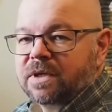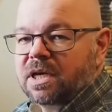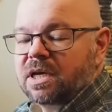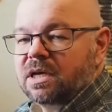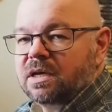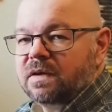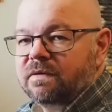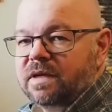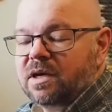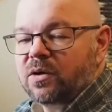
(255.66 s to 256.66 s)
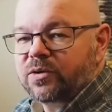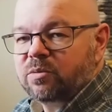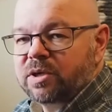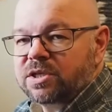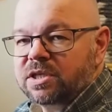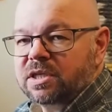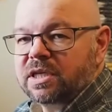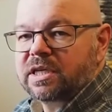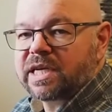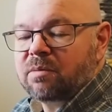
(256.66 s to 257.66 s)
The automation
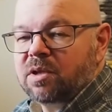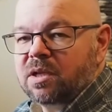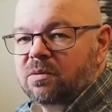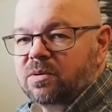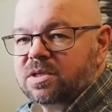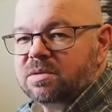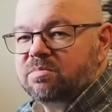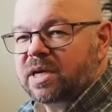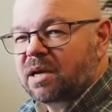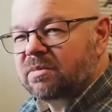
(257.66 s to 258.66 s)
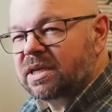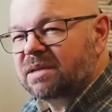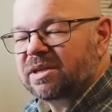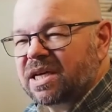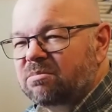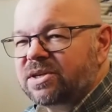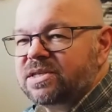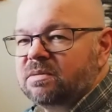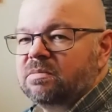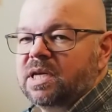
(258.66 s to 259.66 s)
in YAML was becoming a little bit
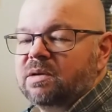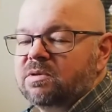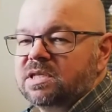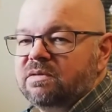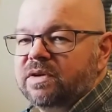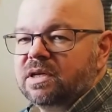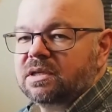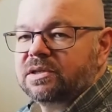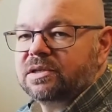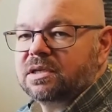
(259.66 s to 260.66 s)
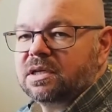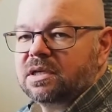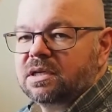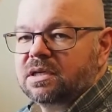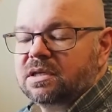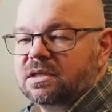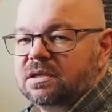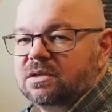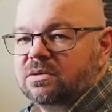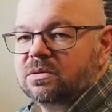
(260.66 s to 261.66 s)
cumbersome, and it was difficult
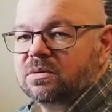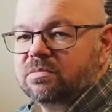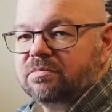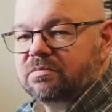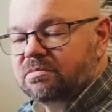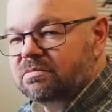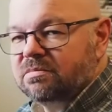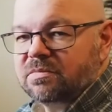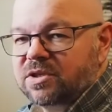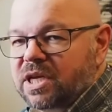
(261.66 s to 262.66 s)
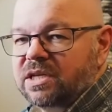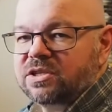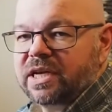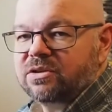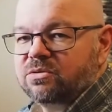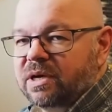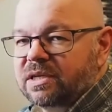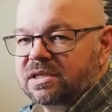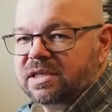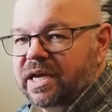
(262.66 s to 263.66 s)
to change that, to
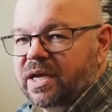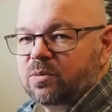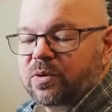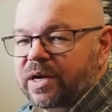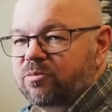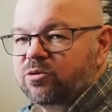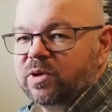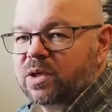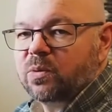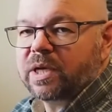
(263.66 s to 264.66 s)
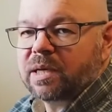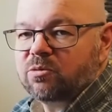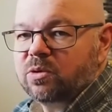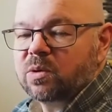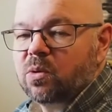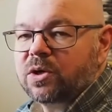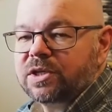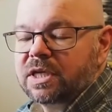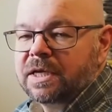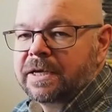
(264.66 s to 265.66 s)
understand what I'm doing, when I'm doing
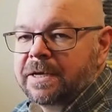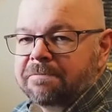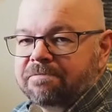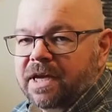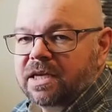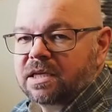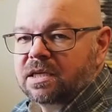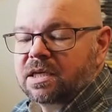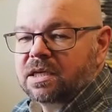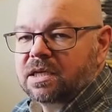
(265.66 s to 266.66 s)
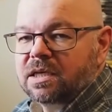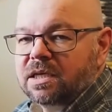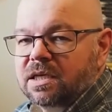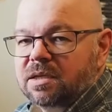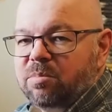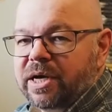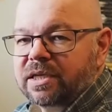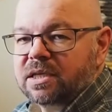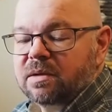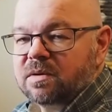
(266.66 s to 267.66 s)
what. And in the
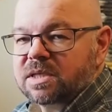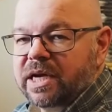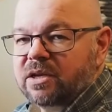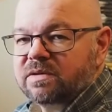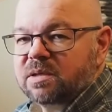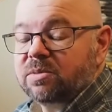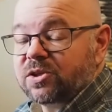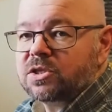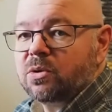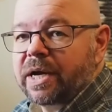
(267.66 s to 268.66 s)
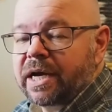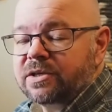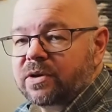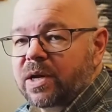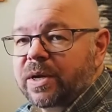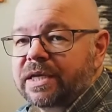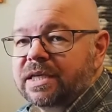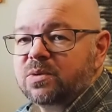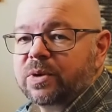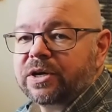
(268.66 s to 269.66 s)
Python, it was kind of simpler. So I
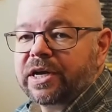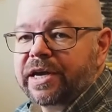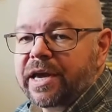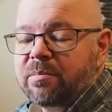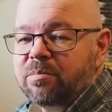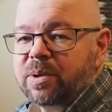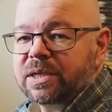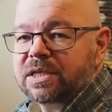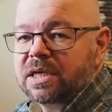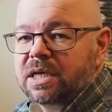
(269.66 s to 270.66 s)
ended where I am, but